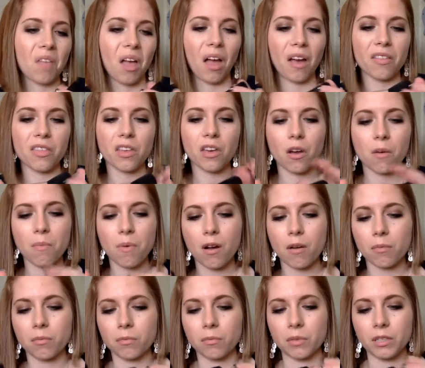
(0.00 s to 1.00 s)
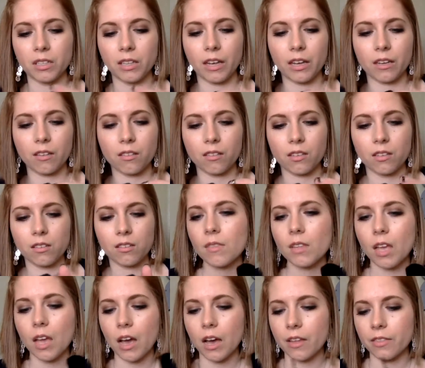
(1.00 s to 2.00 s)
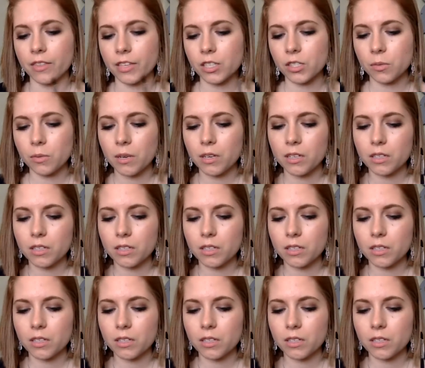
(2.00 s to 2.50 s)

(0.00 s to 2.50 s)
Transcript: I think I'll probably like this. This one,